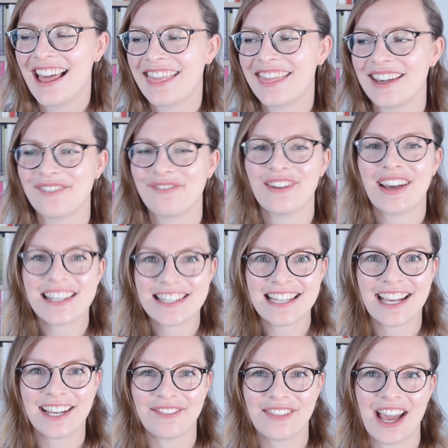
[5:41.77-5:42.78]
The first
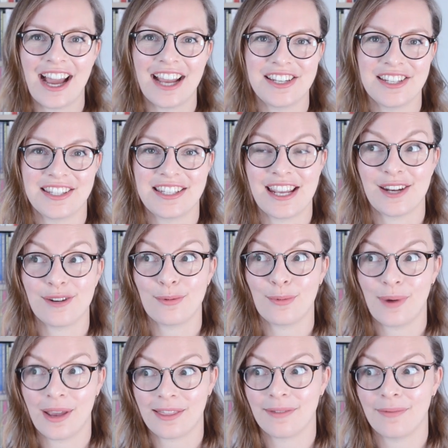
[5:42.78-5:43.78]
leg of that I just did
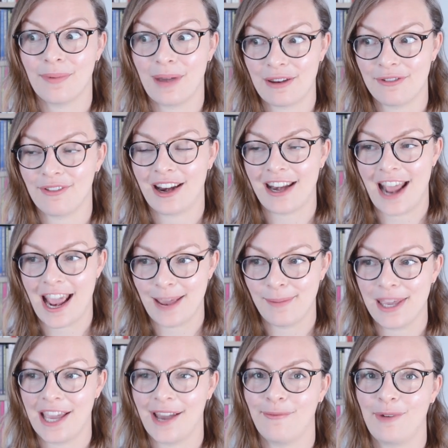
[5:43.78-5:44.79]
with my friend
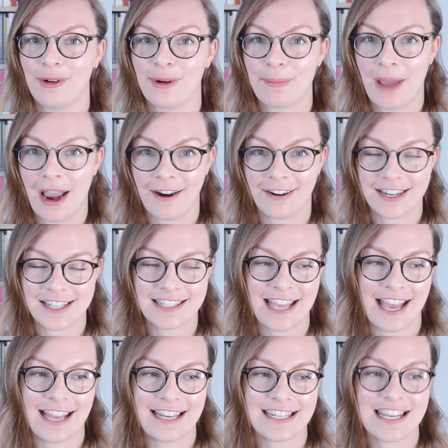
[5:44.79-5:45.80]
Amy, and we were in Paris
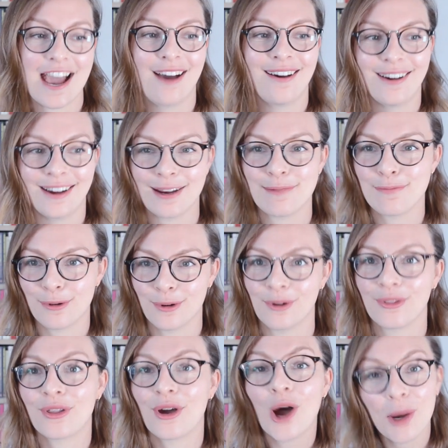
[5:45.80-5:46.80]
and I
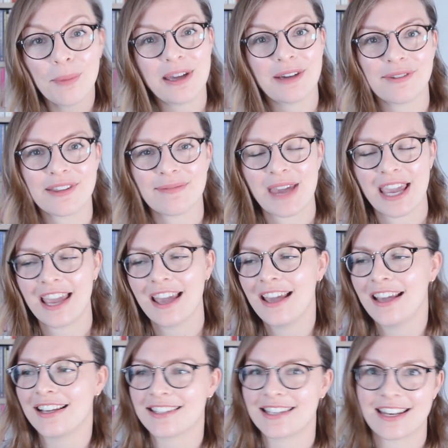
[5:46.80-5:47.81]
brought The Hobbit with me
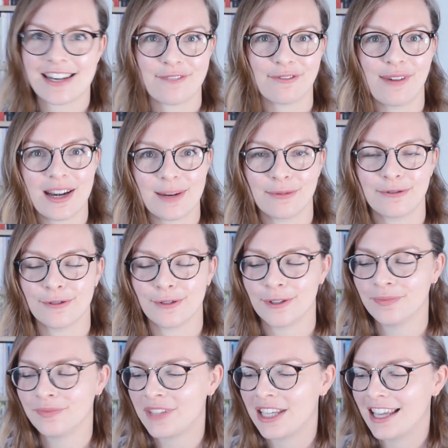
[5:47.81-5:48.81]
because I'd never read it
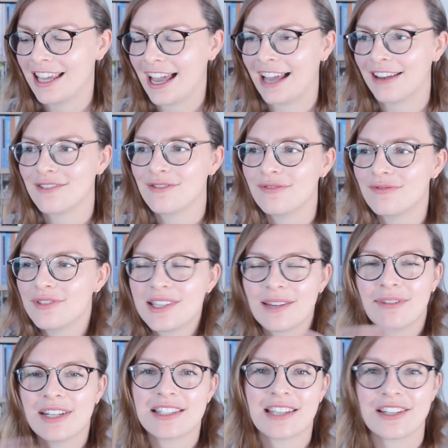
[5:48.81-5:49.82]
before. And for
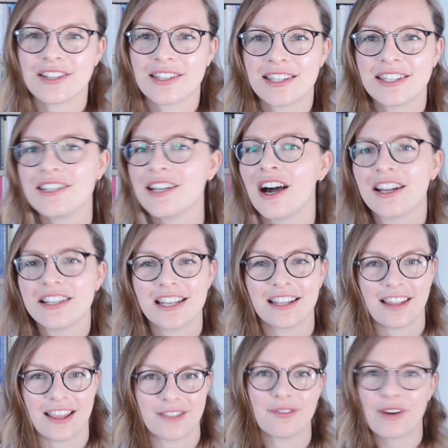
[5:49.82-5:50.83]
some reason I just
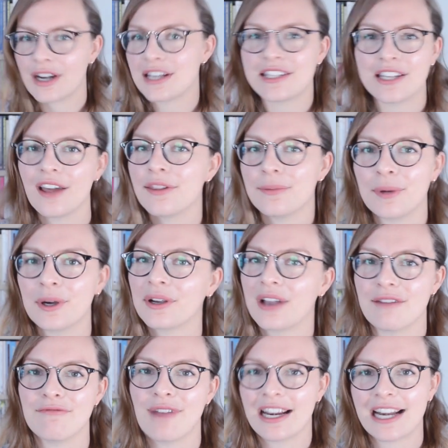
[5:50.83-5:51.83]
started, like the very start of the book
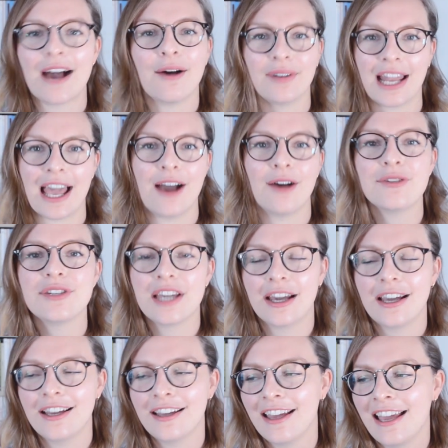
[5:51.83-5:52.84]
I read out loud to
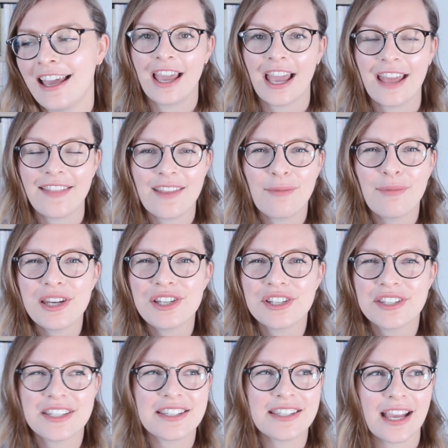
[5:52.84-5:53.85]
her, and then we
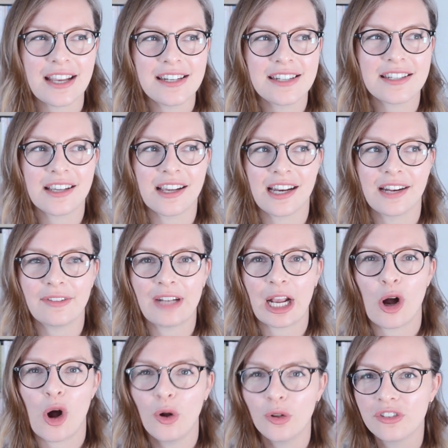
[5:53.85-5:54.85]
just decided to kind of
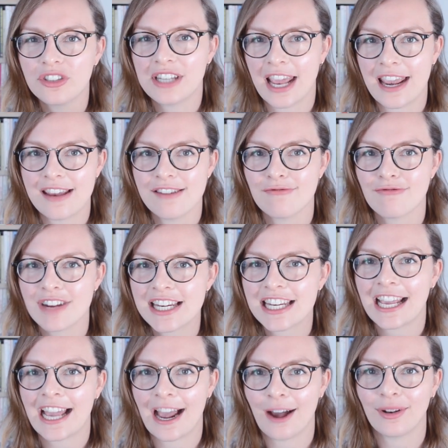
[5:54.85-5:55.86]
alternate
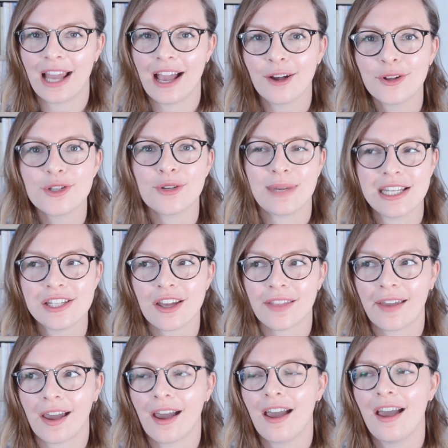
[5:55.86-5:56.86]
reading it out loud to each
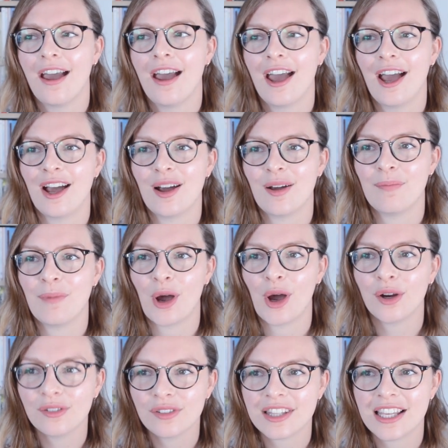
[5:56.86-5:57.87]
other
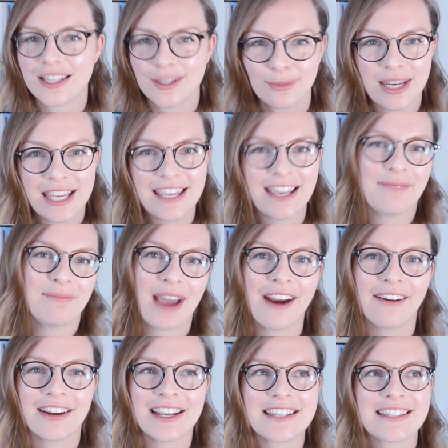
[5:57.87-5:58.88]
over this week in
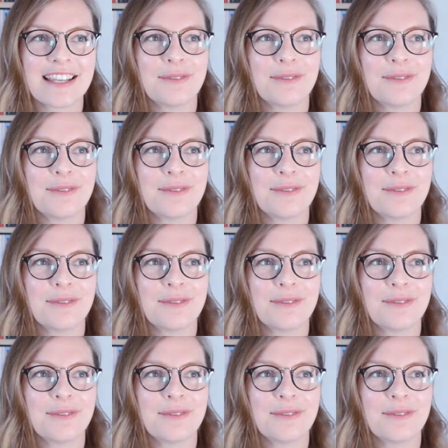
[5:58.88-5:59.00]
Paris.